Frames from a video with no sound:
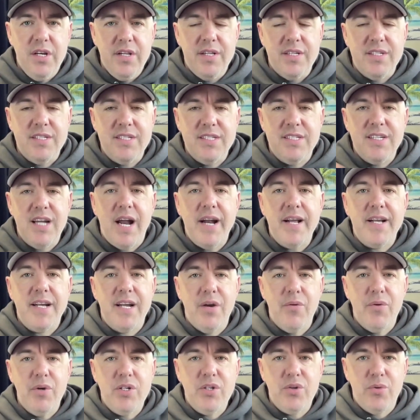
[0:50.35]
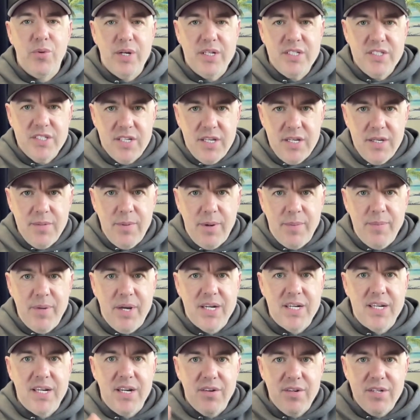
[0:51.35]
this is not a get rich quick scheme. I'm
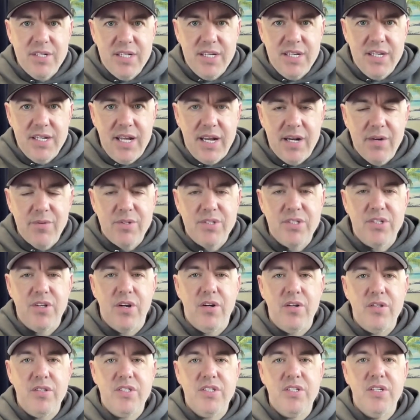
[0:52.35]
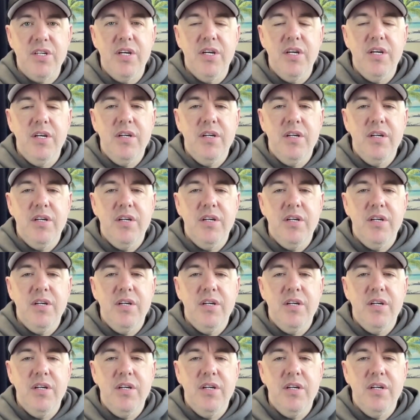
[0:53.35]
not guaranteeing any results.